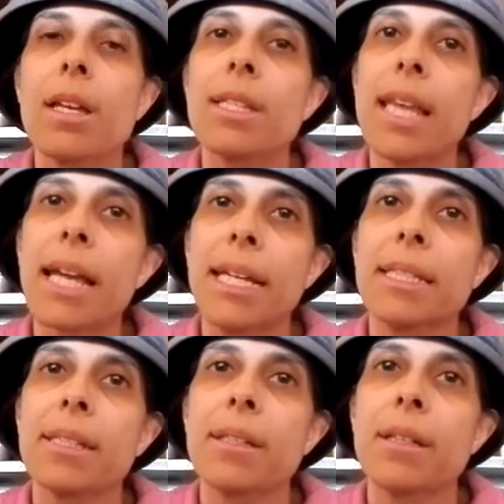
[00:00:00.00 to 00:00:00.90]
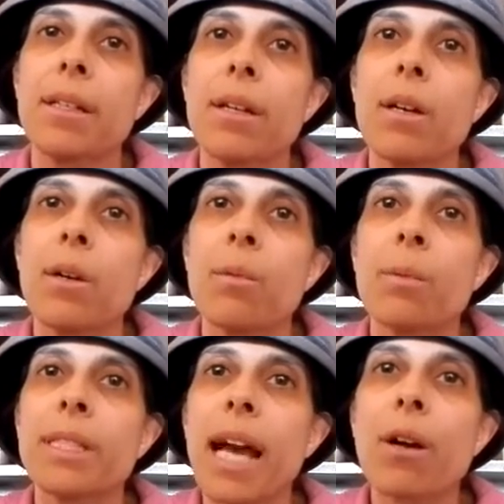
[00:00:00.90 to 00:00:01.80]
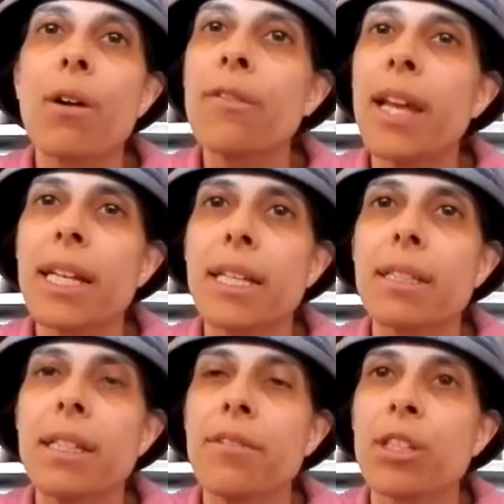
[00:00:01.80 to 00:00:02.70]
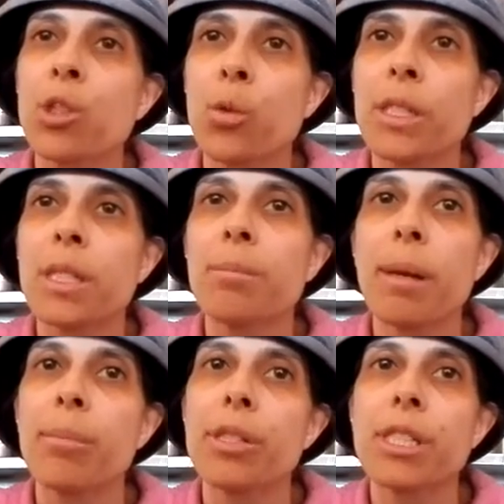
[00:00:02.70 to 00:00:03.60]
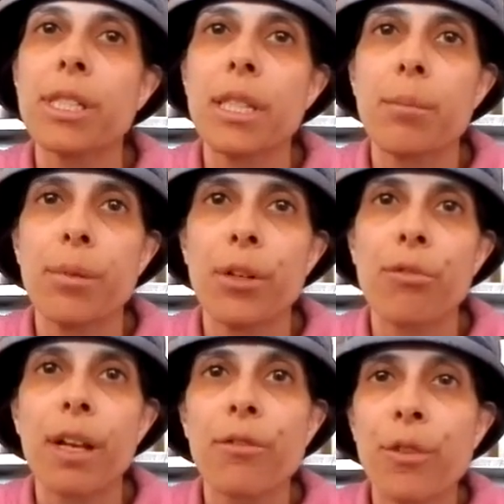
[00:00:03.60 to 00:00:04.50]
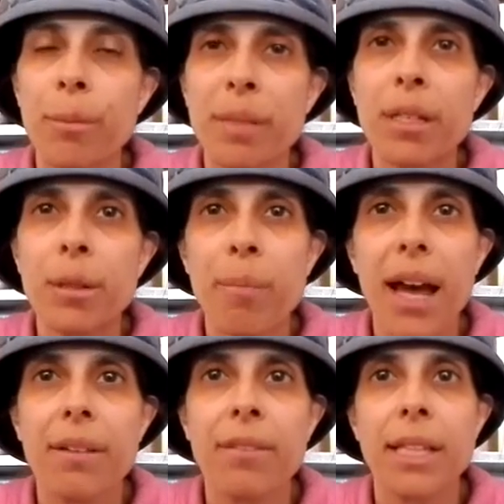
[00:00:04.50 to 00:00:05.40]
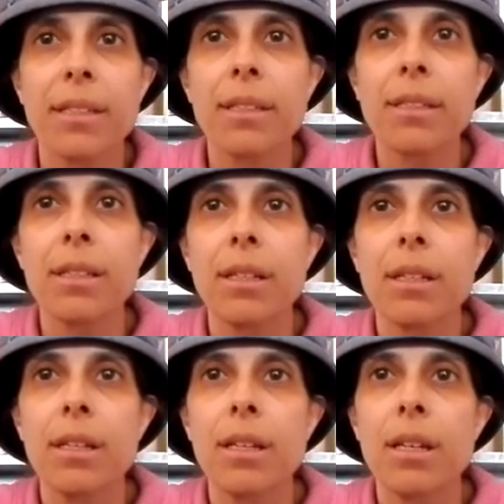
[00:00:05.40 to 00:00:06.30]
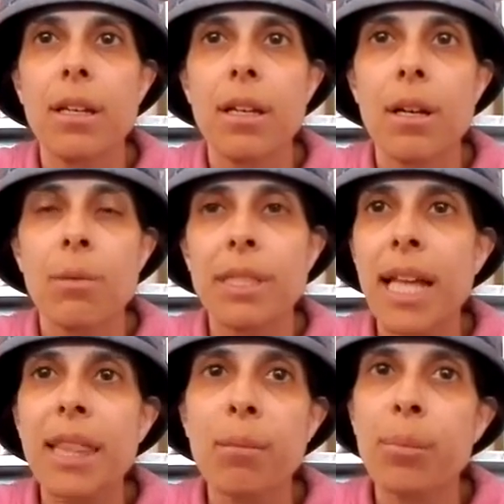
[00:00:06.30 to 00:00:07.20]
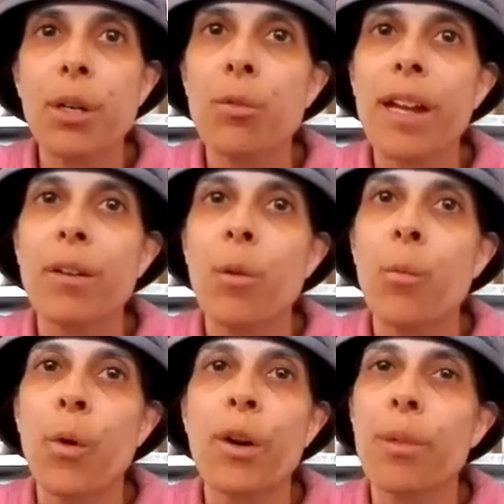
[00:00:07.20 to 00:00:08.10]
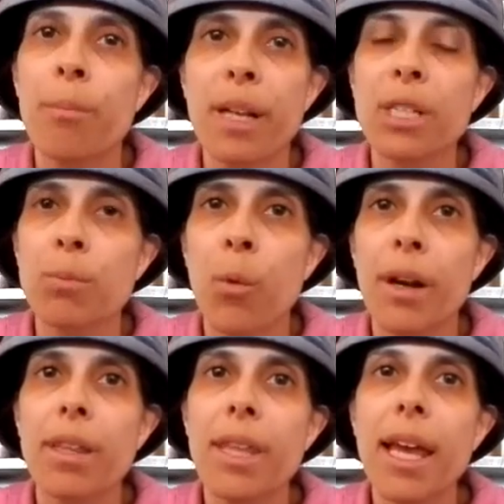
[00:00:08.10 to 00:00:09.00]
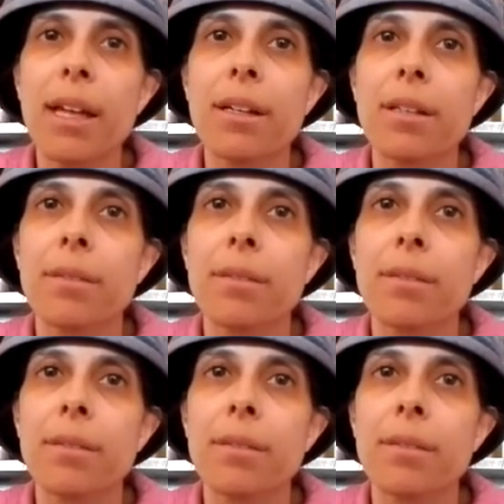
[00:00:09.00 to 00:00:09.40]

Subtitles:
Second, was Yaakov not guilty of extortion by purchasing the birthright for a meager pot of lentils? Was not the birthright worth much more than that?